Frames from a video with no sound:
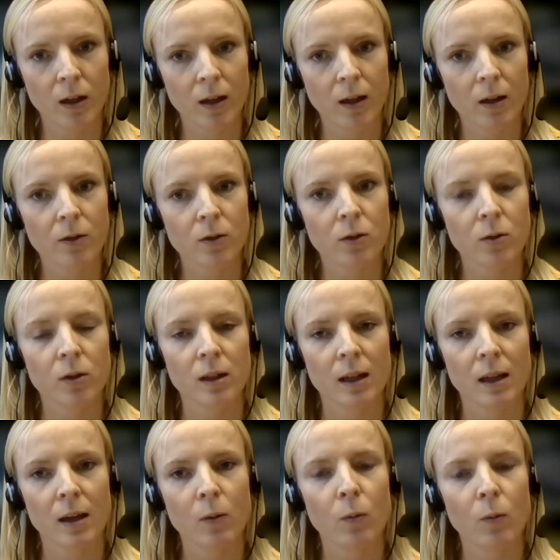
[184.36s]
joining us
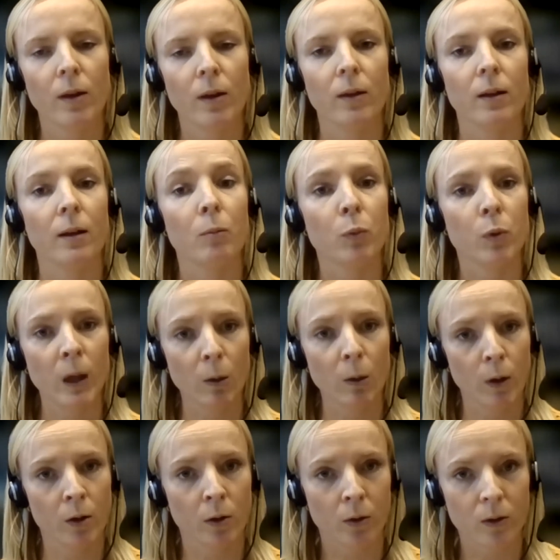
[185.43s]
today with a
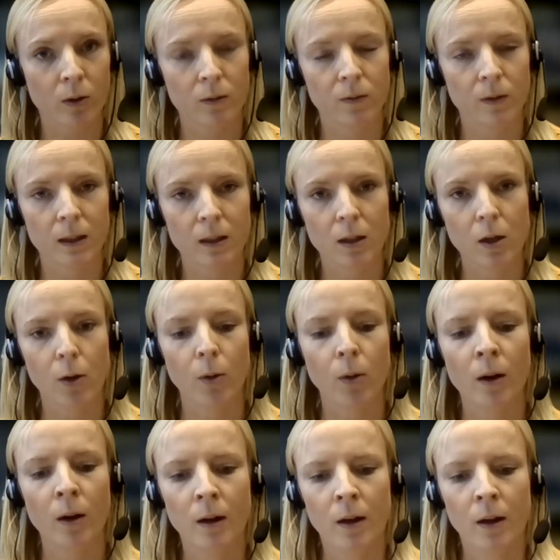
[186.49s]
pre-recorded video
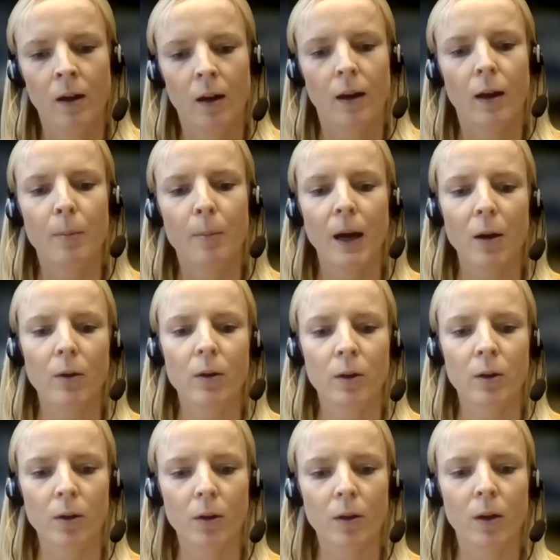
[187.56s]
about
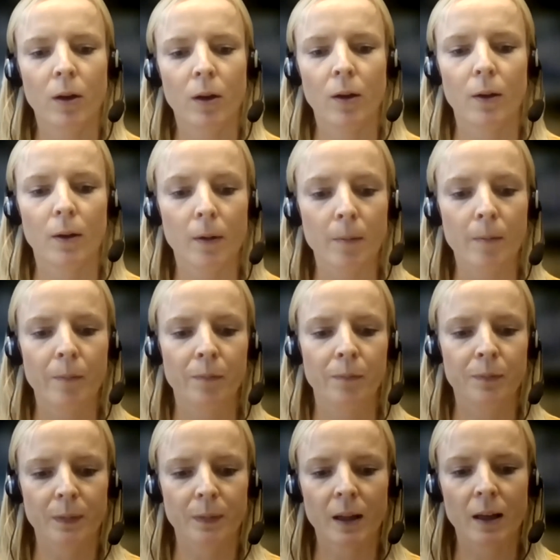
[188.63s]
her
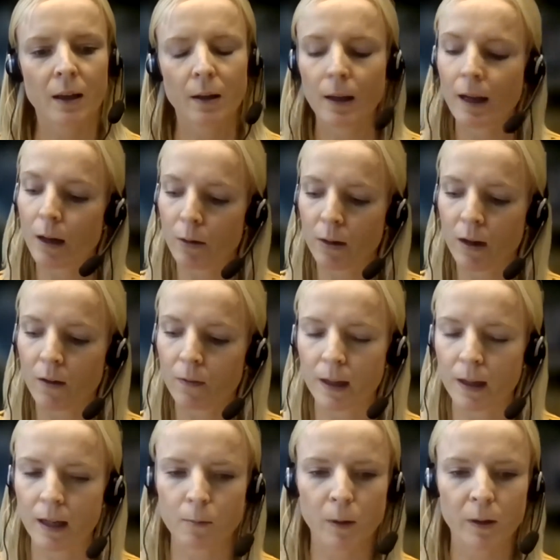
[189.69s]
area of
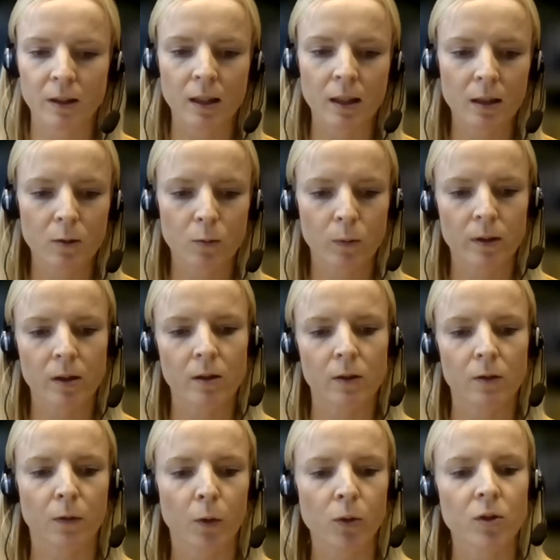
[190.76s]
expertise, which
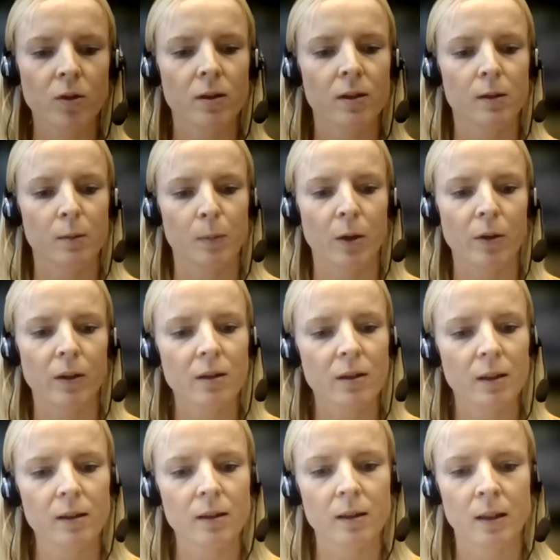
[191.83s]
is forced
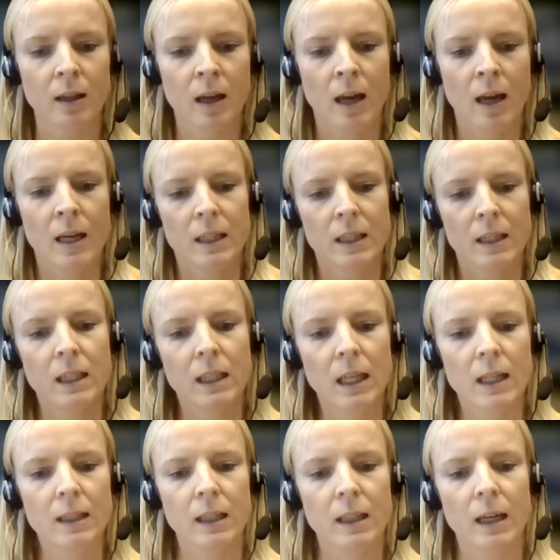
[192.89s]
disappearances. She
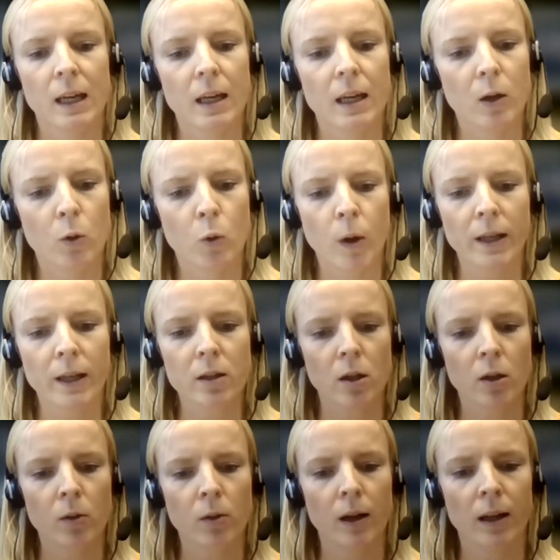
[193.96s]
is a
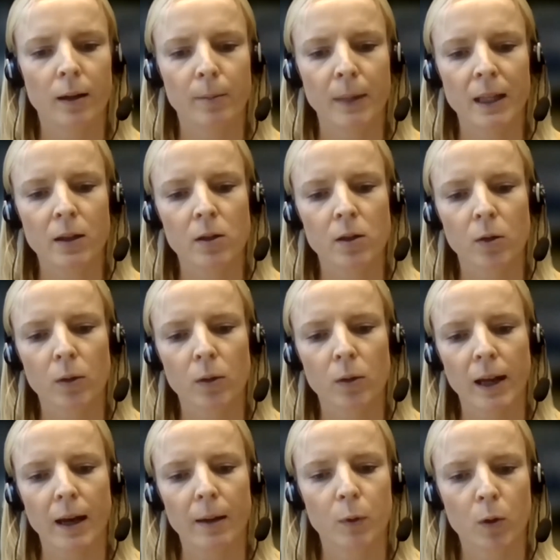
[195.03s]
Quinto Elemento
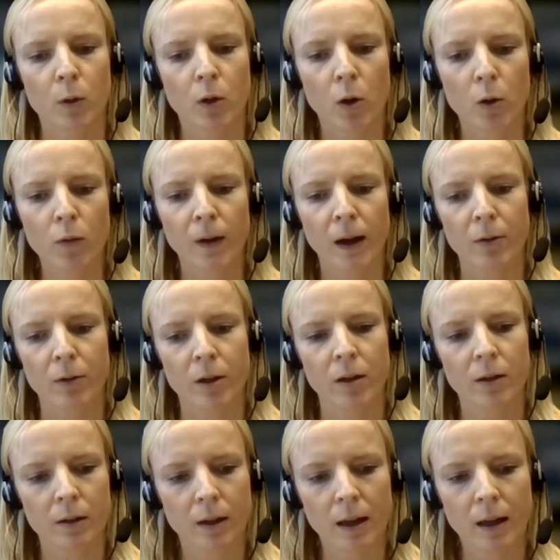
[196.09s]
Lab
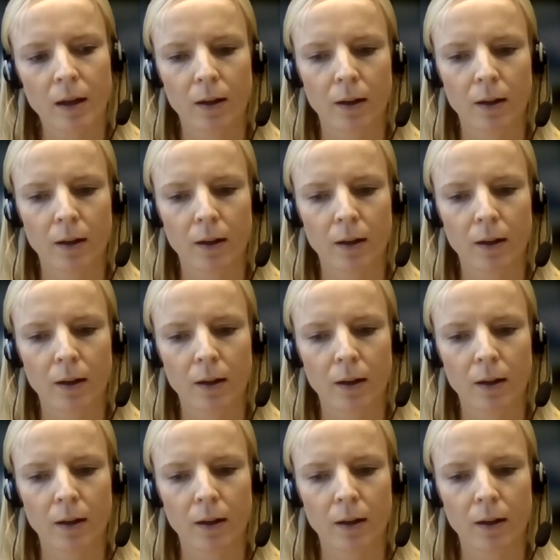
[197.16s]
co-founder,